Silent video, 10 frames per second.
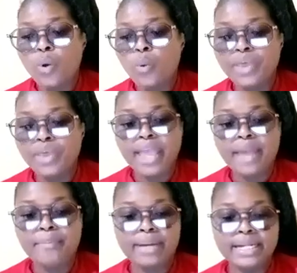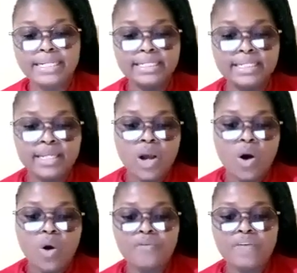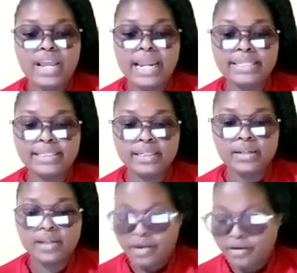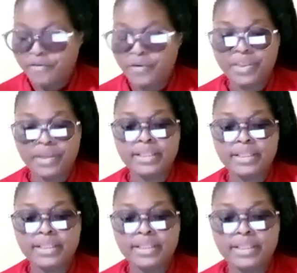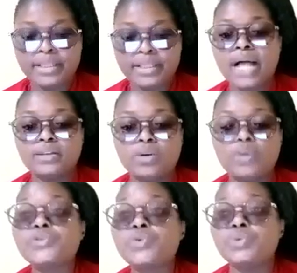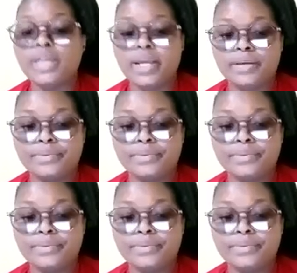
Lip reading: with a bleed of a lesson for the struggle of today.